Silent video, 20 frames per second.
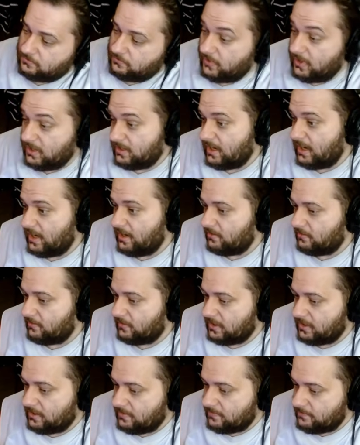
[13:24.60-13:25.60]
Read that
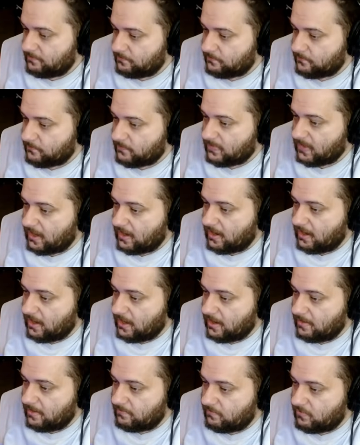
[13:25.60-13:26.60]
already.
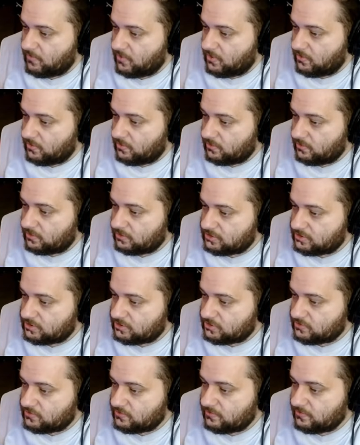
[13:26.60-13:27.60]

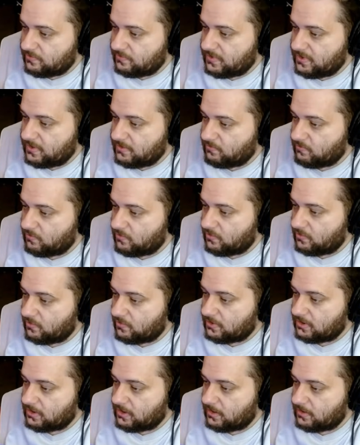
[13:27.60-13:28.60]
Molds to be
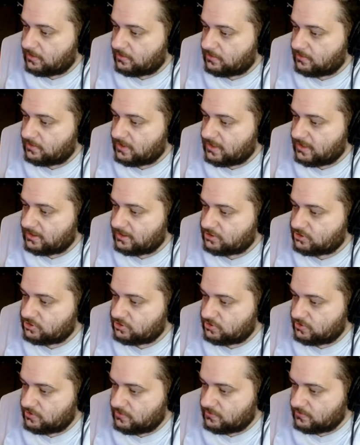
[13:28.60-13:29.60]
worn underneath
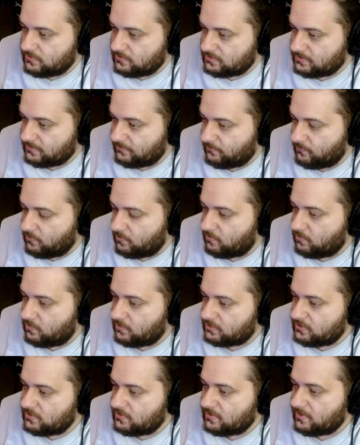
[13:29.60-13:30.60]
shoes of World
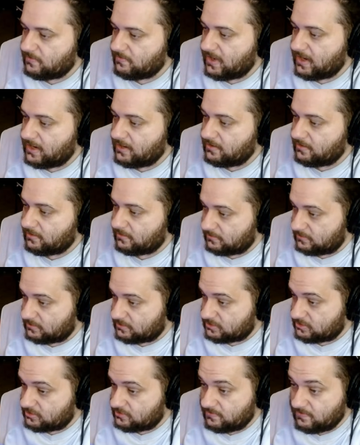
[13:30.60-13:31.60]
War II
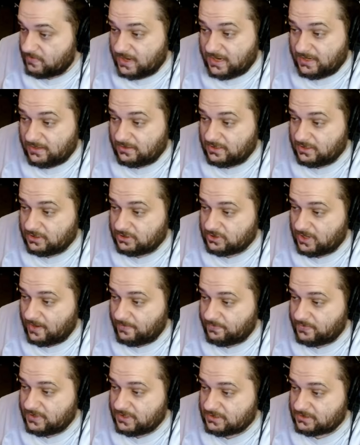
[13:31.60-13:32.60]
commandos to make the
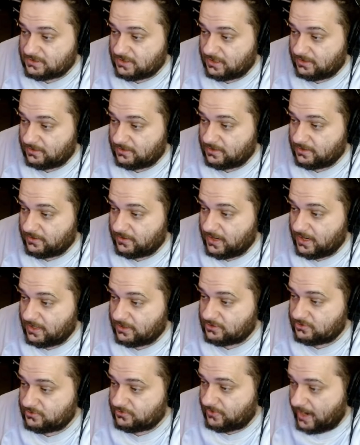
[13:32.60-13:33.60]
Japanese think
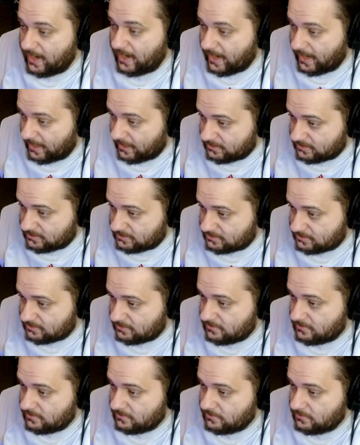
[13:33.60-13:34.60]
their tracks
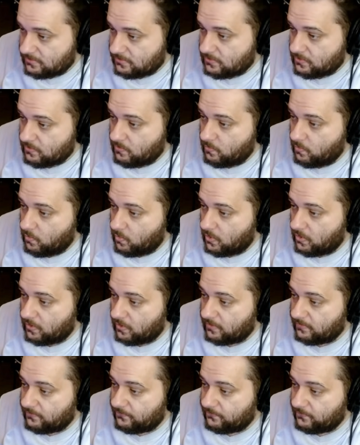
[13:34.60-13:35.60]

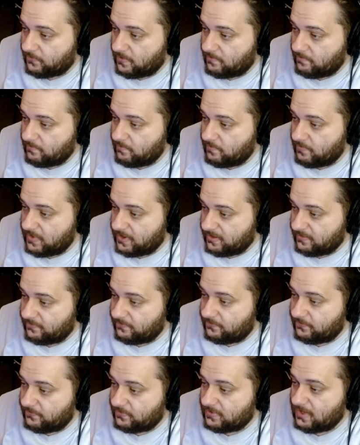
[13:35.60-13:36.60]
were from
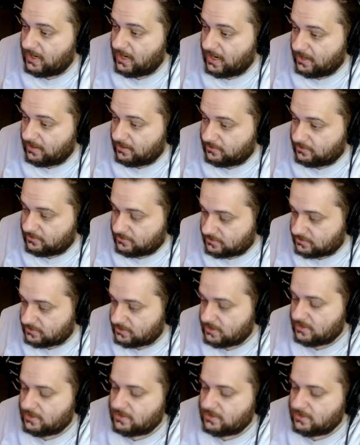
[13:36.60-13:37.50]
barefoot islanders.